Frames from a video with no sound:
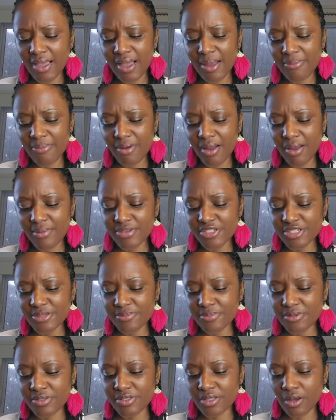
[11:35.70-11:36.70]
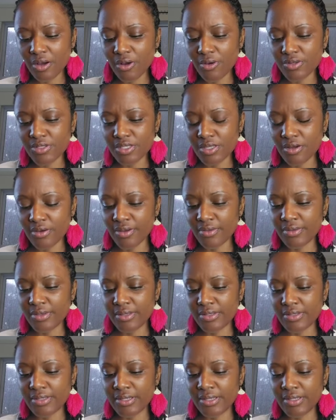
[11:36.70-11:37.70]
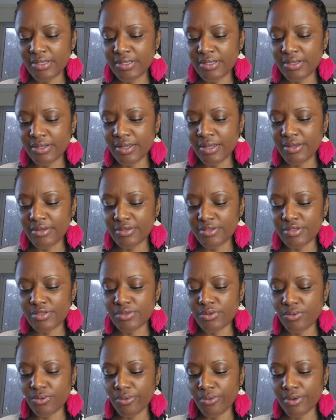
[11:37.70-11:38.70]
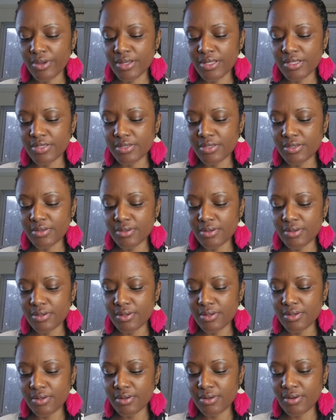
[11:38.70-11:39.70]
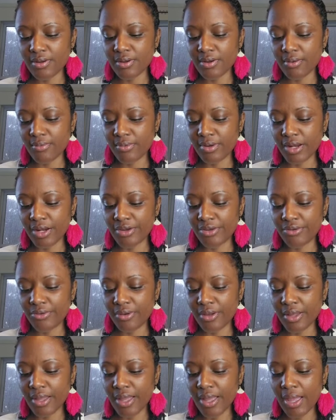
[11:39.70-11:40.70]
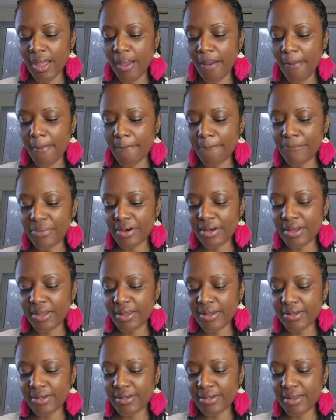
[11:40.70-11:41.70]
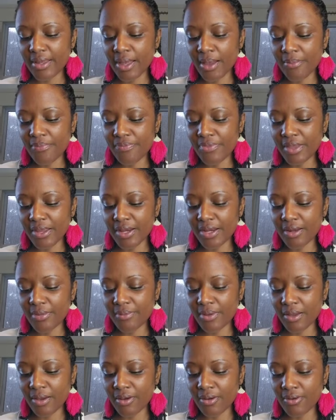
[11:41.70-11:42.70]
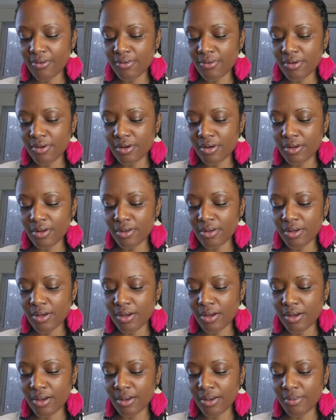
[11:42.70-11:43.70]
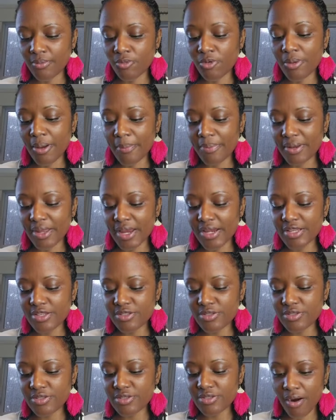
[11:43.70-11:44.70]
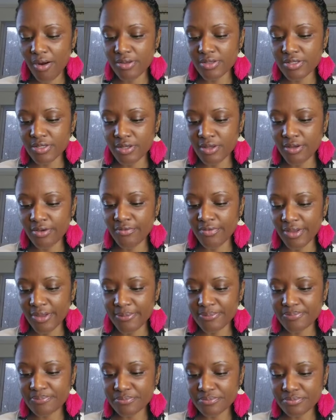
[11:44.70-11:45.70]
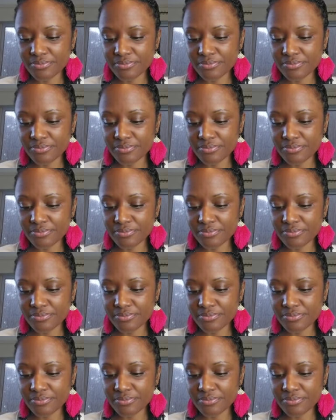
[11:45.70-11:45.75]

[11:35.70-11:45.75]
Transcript: I probably should put the whole song in the in the in the stories uh, when I do it. But I'm thinking about uh, well, my plan is parts of it